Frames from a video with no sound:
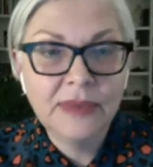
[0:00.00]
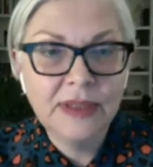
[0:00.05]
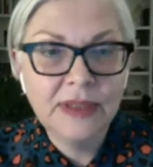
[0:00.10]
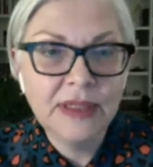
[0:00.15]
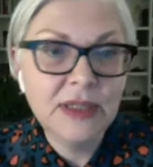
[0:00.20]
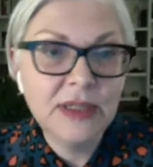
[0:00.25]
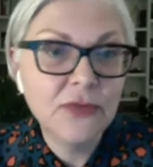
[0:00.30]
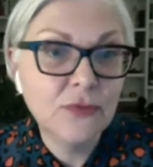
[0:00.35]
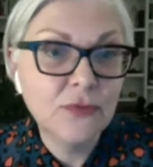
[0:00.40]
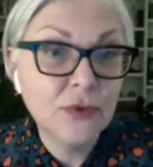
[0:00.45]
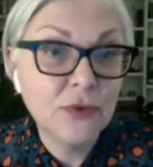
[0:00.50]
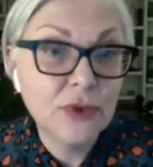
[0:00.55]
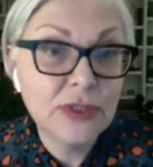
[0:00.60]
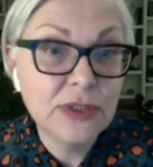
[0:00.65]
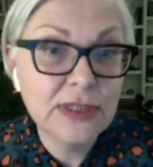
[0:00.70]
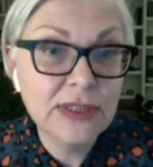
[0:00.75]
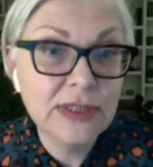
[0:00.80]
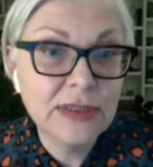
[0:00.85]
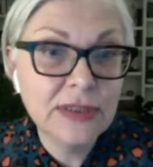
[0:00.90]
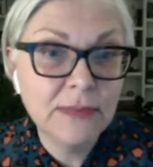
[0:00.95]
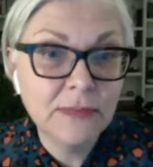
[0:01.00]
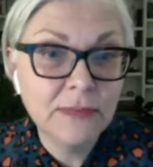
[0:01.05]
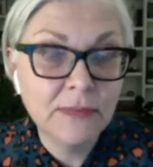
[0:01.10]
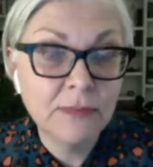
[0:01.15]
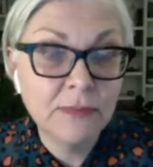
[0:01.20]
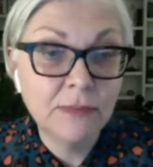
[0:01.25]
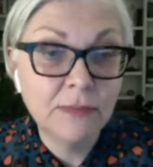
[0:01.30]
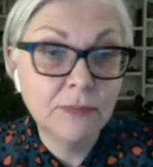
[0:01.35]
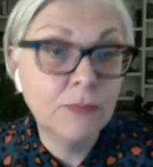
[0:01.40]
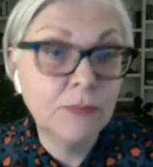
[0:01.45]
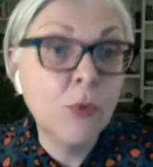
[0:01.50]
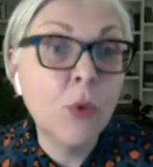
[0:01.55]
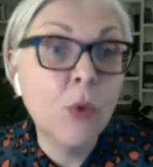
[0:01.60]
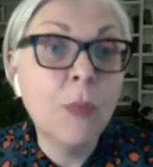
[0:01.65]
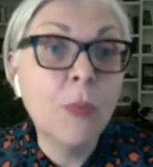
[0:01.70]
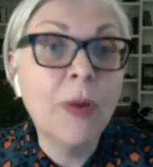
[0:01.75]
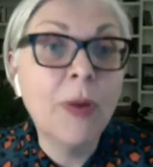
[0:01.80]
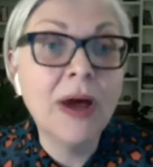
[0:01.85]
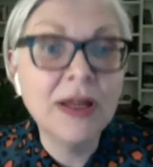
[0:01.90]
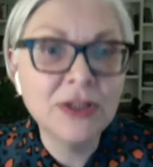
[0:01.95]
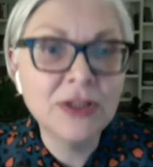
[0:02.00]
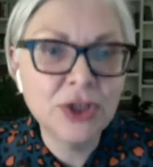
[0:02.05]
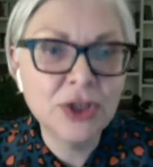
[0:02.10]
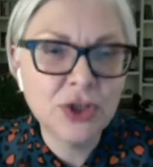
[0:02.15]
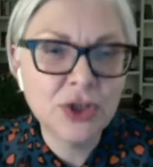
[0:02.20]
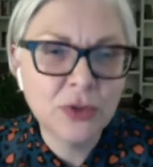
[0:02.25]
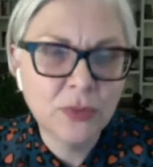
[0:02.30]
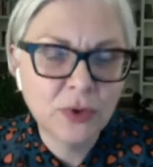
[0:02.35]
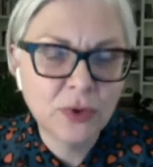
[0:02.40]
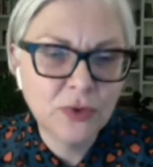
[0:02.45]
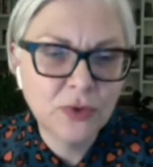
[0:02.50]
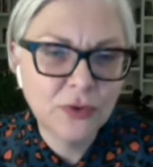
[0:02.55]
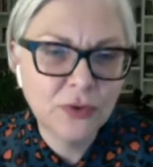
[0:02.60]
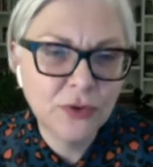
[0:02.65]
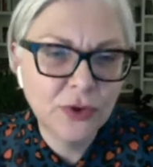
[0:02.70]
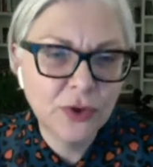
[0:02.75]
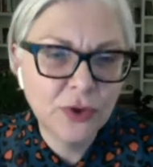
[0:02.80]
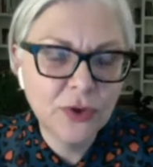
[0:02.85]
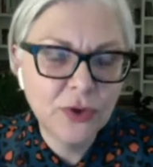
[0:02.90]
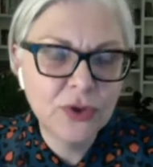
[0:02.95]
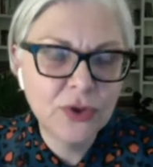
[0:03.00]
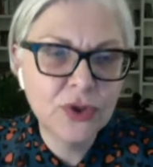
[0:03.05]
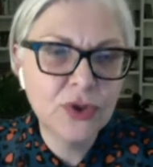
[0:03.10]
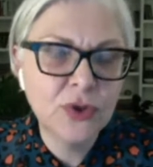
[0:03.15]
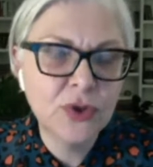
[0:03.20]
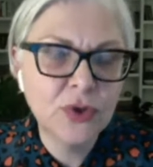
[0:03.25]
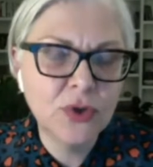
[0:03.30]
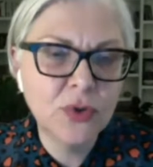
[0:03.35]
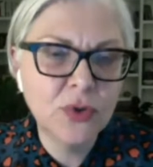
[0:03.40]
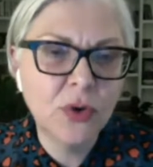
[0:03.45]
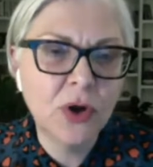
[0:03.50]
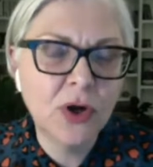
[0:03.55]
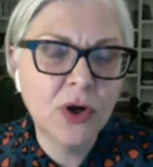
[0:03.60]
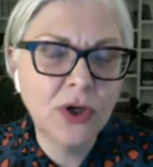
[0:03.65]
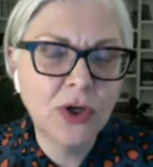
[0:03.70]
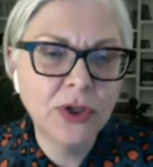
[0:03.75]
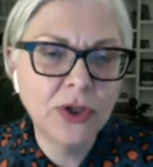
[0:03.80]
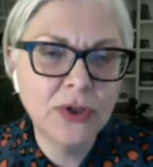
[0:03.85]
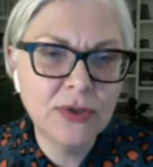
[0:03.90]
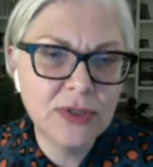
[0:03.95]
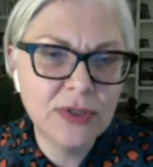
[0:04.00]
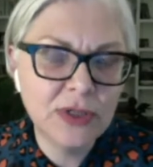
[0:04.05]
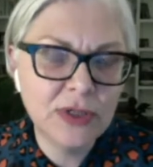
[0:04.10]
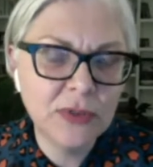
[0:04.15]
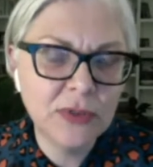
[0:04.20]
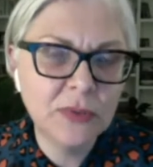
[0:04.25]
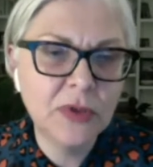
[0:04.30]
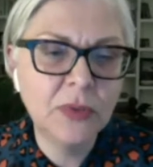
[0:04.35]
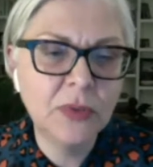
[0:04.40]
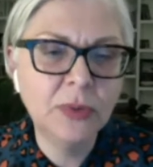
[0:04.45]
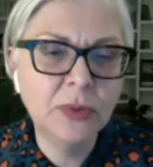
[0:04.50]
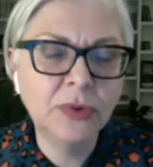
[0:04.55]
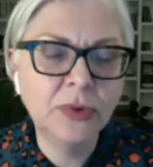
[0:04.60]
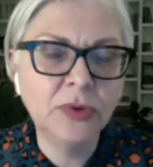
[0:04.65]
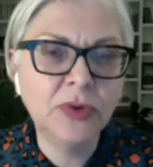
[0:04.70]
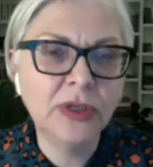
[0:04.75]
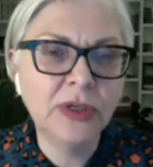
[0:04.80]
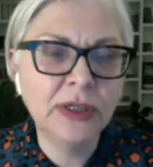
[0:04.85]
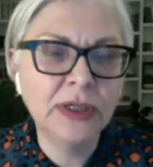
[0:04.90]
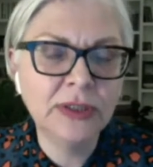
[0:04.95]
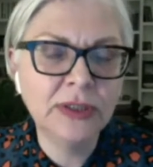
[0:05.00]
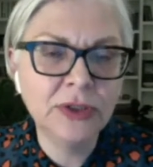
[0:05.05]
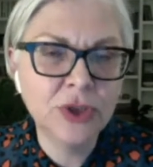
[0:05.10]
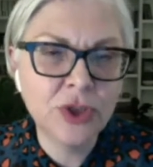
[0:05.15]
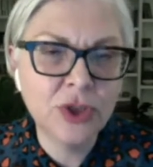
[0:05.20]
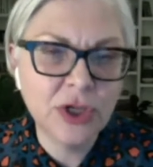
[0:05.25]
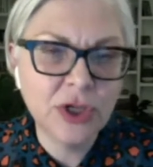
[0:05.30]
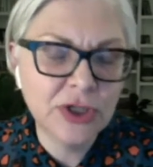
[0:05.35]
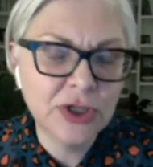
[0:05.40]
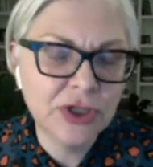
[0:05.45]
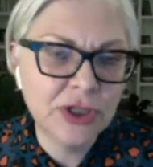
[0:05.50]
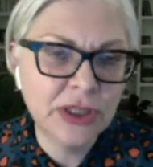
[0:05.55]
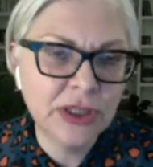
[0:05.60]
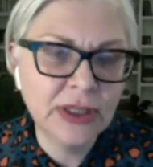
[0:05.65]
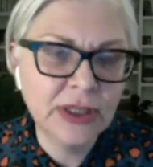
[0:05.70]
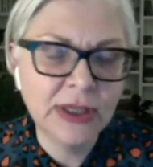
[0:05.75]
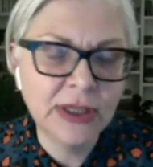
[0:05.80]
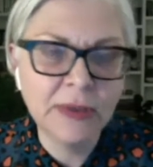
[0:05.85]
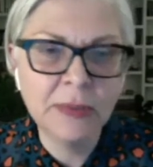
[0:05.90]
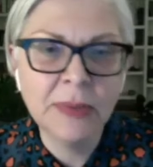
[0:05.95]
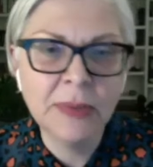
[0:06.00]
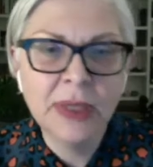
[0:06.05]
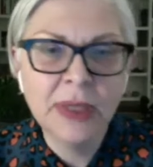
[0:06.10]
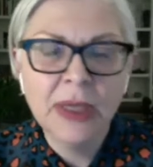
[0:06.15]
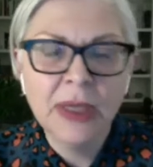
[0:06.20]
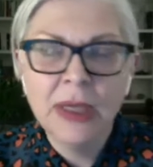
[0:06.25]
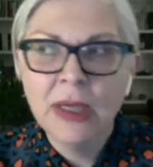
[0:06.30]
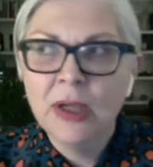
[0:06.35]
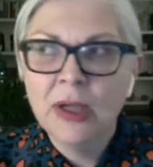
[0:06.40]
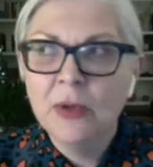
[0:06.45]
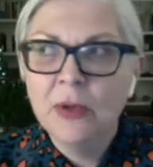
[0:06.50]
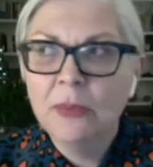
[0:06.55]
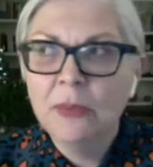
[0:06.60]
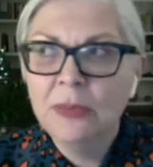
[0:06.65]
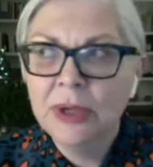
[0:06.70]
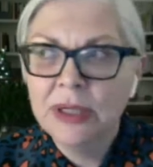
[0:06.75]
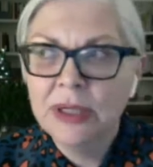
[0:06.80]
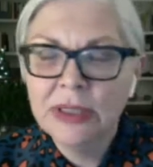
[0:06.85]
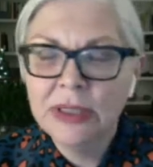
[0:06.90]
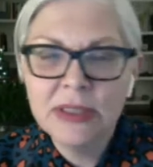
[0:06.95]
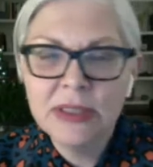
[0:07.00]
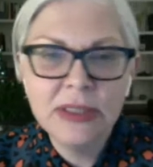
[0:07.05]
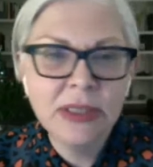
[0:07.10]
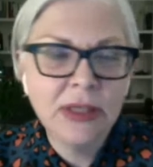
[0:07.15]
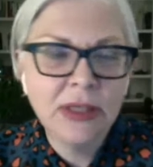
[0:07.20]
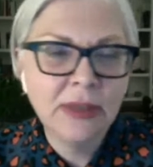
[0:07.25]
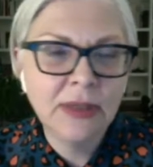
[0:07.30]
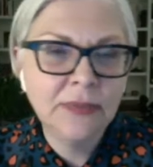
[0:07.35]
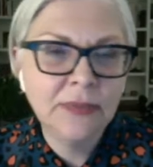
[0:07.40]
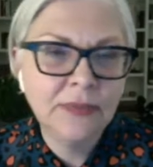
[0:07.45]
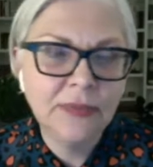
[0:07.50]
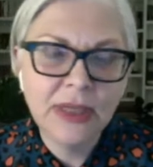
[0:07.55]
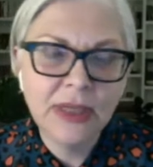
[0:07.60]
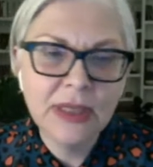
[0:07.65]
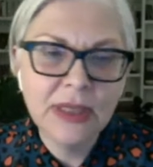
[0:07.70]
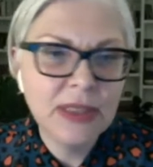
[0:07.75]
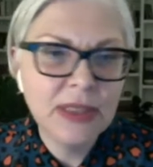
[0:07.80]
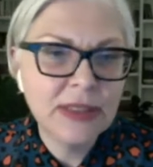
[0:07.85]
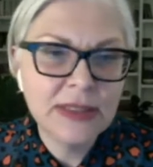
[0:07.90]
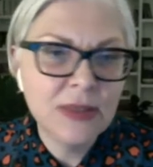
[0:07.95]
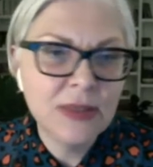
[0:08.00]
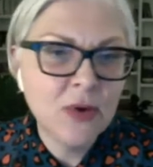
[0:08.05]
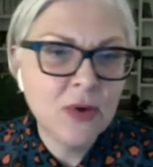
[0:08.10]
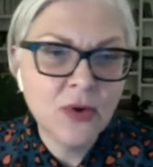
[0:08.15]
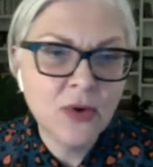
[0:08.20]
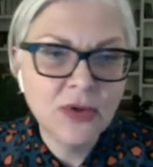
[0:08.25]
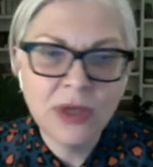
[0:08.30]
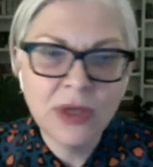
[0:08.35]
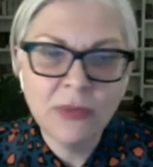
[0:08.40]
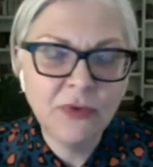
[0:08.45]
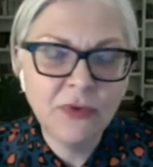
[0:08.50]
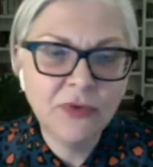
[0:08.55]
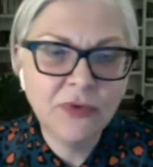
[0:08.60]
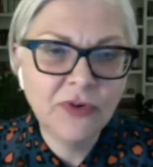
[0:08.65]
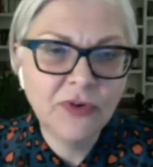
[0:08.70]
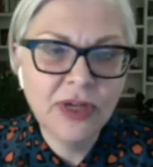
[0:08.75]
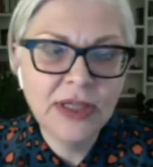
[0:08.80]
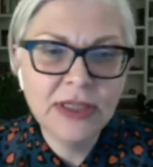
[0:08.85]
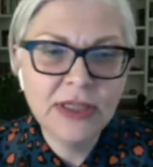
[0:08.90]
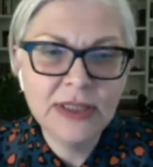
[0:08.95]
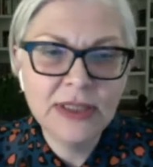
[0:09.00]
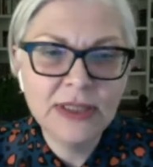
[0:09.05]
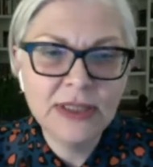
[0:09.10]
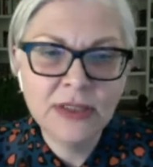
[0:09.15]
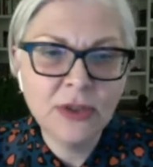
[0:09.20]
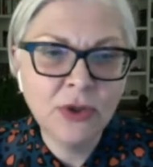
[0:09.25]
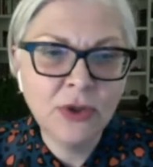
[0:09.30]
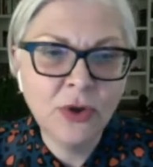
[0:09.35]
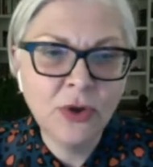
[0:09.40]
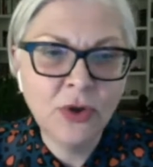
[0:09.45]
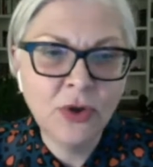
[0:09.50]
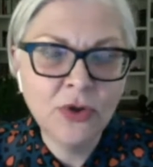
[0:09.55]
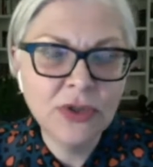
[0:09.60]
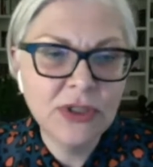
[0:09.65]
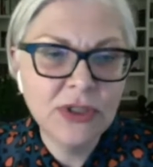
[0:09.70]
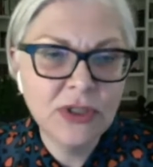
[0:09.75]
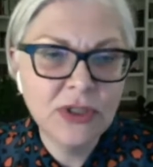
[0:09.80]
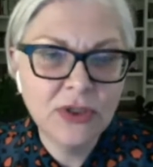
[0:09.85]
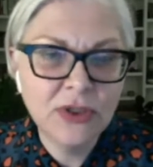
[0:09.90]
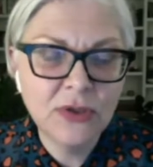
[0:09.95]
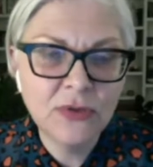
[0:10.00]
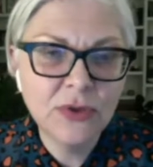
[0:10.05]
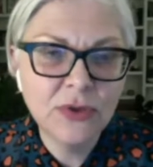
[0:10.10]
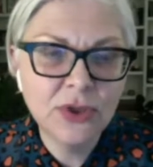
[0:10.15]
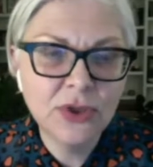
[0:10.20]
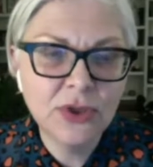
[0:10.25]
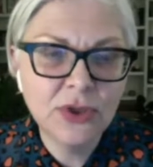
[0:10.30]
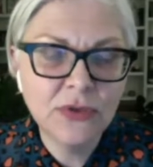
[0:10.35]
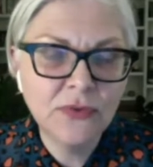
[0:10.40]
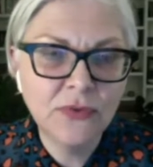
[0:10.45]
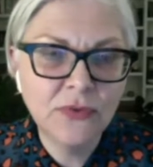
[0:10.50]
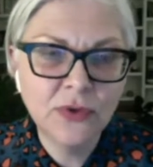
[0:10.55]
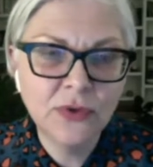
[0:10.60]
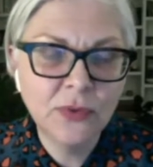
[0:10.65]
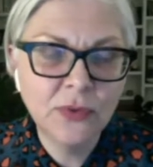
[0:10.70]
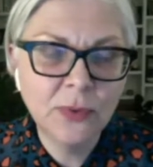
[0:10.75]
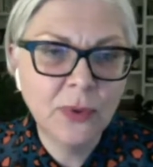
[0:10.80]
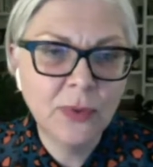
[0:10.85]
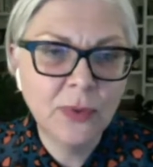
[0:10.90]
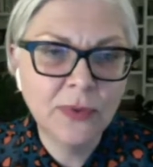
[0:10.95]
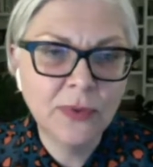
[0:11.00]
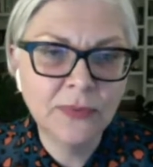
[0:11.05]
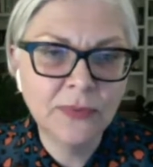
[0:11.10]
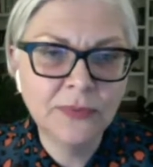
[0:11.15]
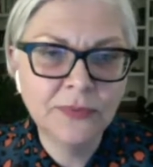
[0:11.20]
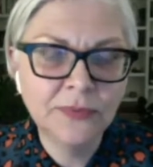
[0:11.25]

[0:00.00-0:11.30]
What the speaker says: these routes more punishable for those who are using people and charging them. But it is not, I'm afraid, it's not a solution for the problem